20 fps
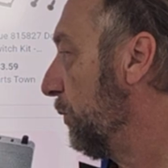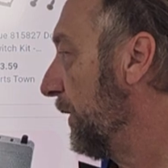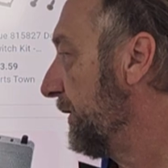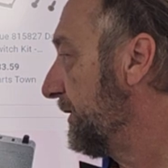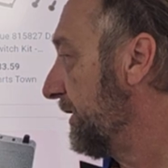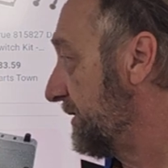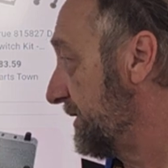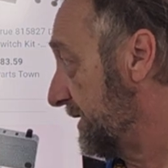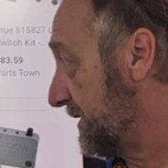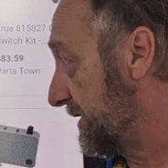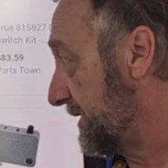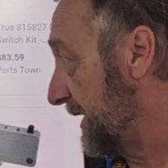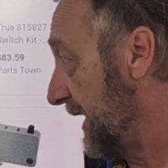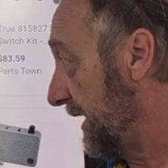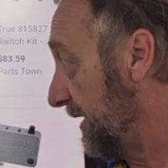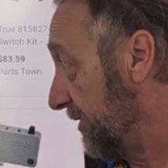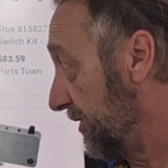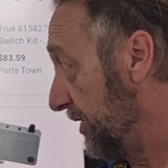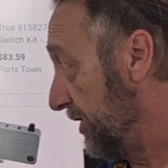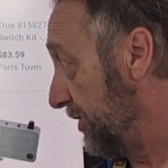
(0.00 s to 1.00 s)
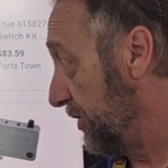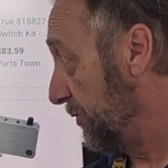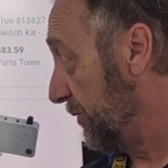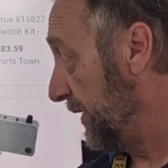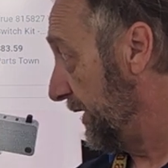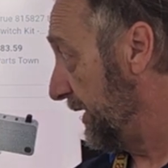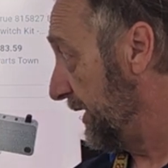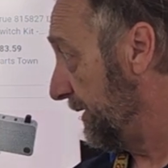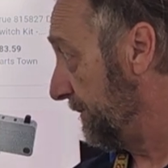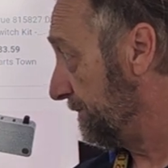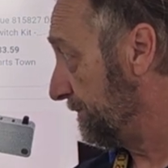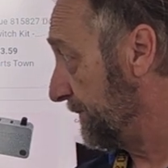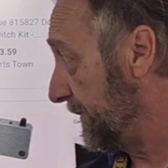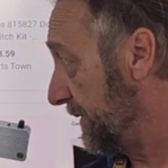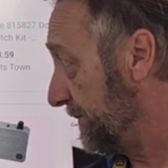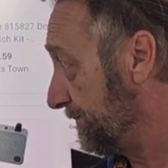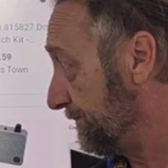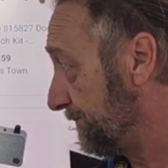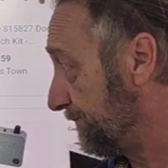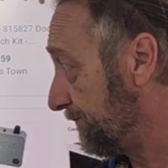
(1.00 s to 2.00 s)
what does it say there? Can you read it?
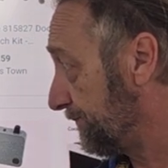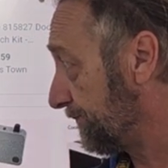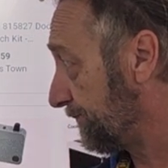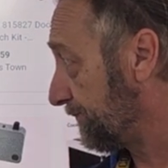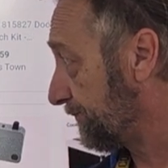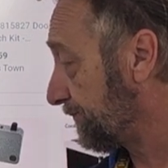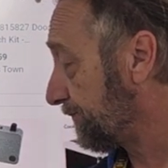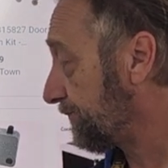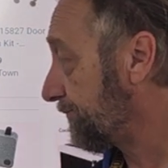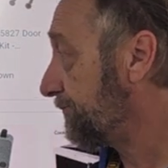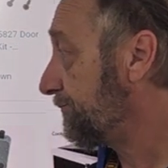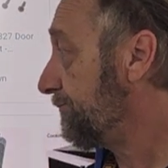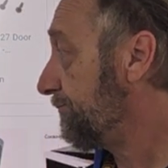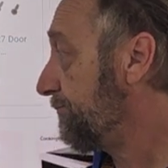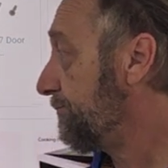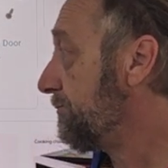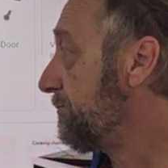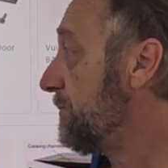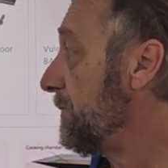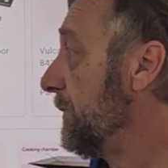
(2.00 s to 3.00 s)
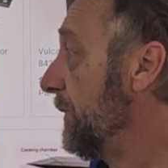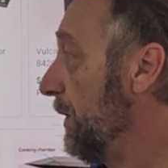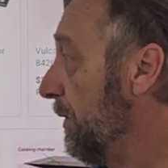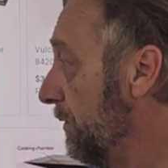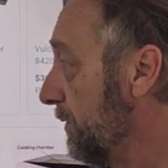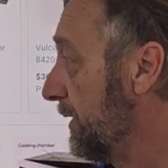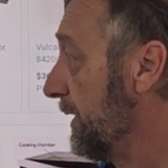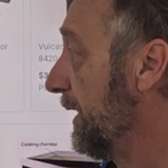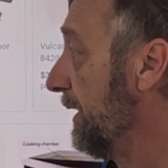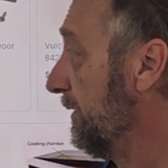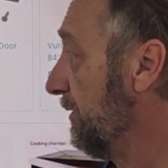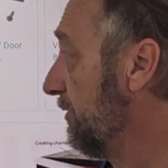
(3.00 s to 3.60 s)
No. Okay,